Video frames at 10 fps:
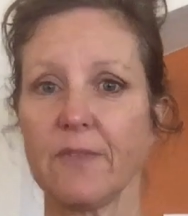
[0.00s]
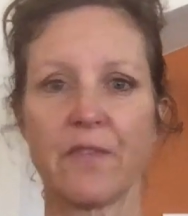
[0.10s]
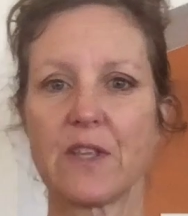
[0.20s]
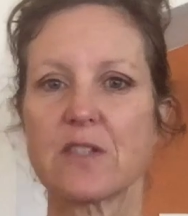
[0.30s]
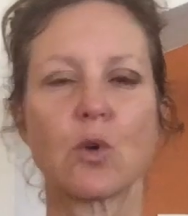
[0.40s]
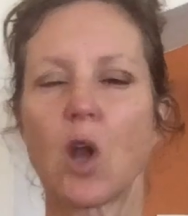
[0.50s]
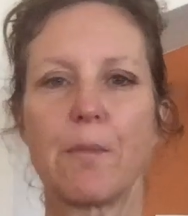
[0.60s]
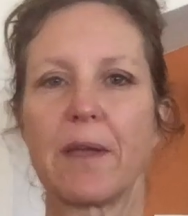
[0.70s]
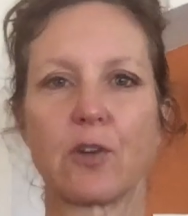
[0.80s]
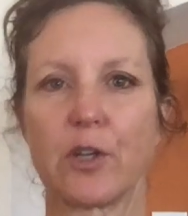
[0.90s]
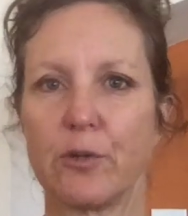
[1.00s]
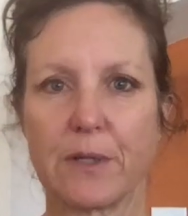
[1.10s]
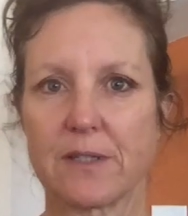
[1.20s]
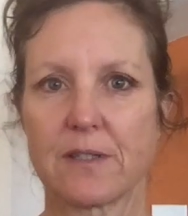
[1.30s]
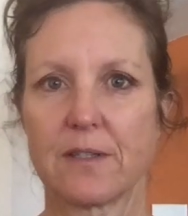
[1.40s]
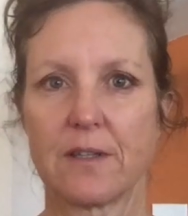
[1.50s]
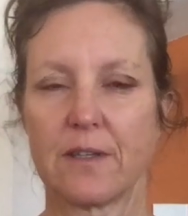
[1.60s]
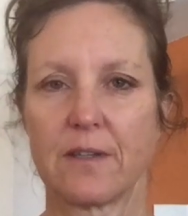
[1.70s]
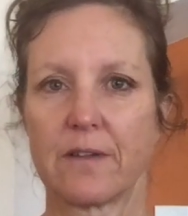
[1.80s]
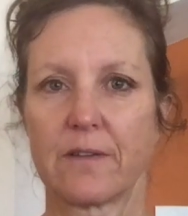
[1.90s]
These were not made for humans.
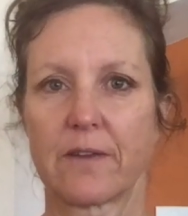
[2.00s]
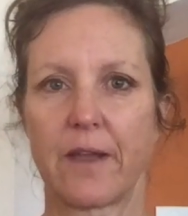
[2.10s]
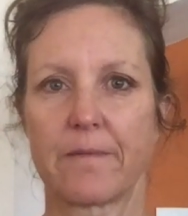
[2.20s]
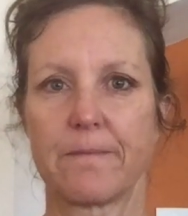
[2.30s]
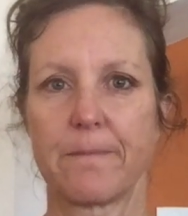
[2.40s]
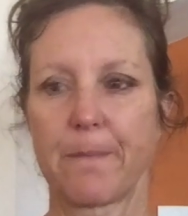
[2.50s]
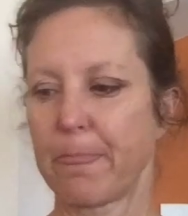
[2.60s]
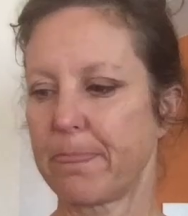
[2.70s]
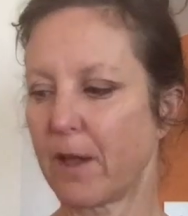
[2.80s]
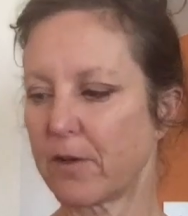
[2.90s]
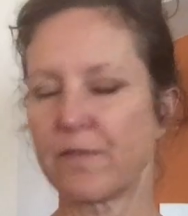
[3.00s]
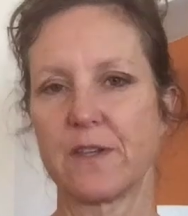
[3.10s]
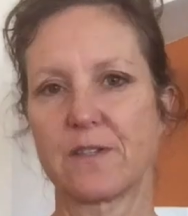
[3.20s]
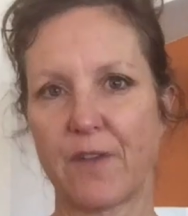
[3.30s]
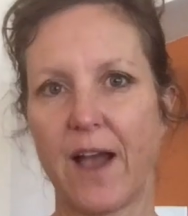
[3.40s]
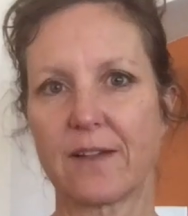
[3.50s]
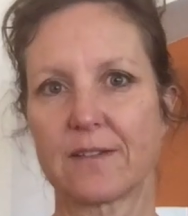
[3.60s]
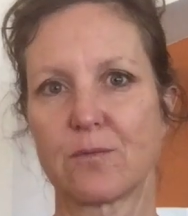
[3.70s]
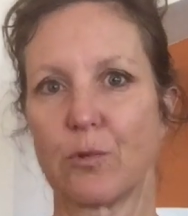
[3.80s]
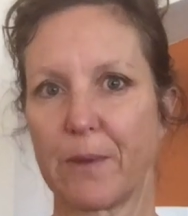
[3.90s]
Okay, none of these
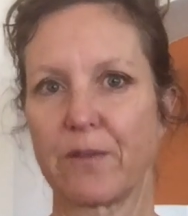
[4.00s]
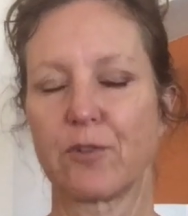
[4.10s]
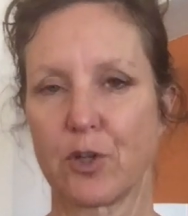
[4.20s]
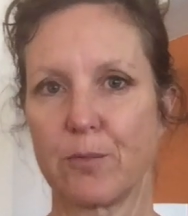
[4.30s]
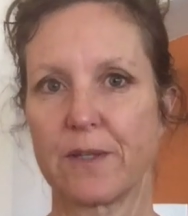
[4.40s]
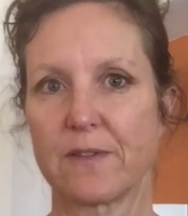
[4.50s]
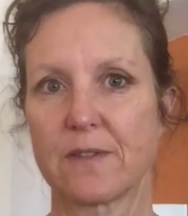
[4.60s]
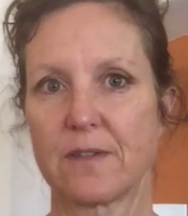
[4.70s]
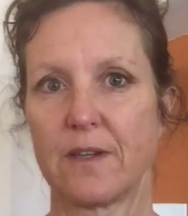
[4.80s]
fats were made for humans.